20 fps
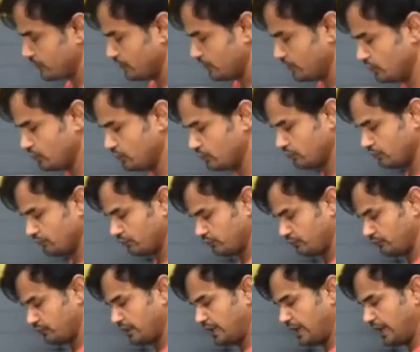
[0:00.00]
you
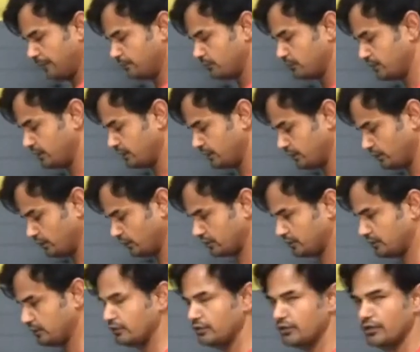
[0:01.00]
will have to see the
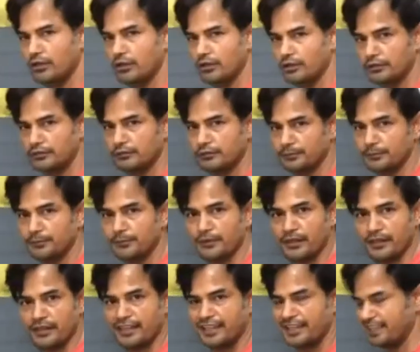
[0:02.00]
doctor, or
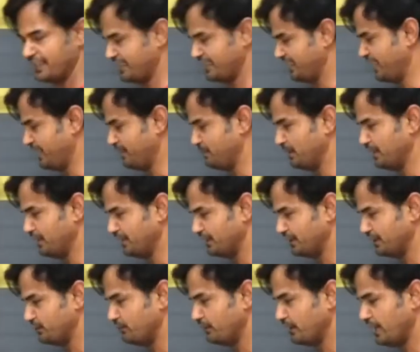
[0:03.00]

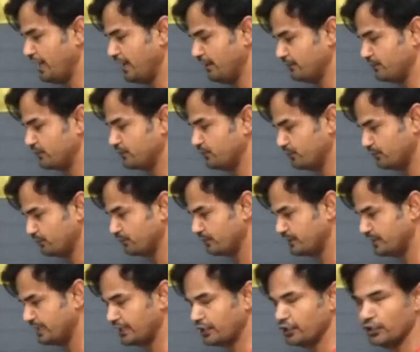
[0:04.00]
you will have to
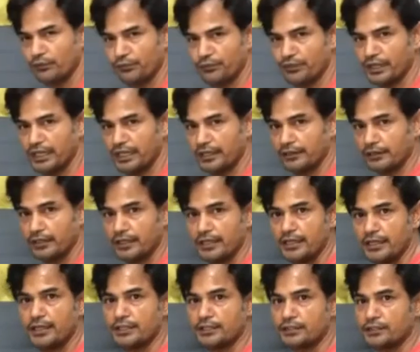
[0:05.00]
take care of your health.
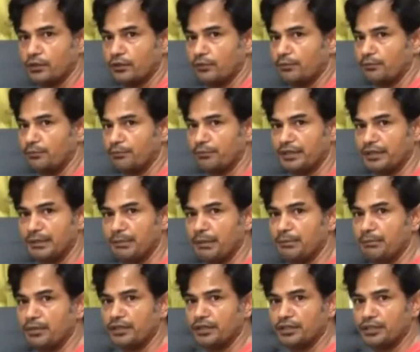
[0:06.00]
So
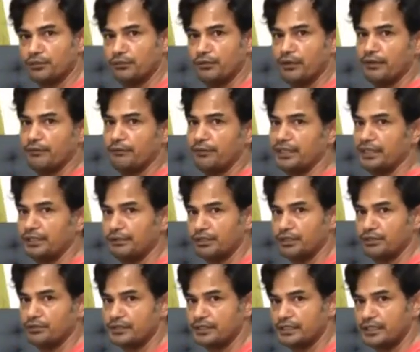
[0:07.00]
remember, whenever
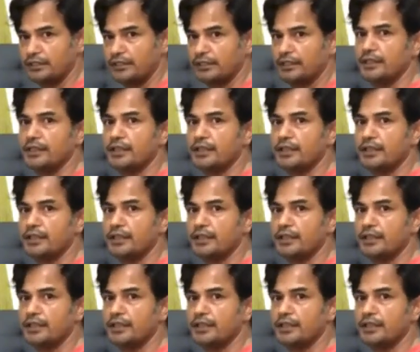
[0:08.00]
you sit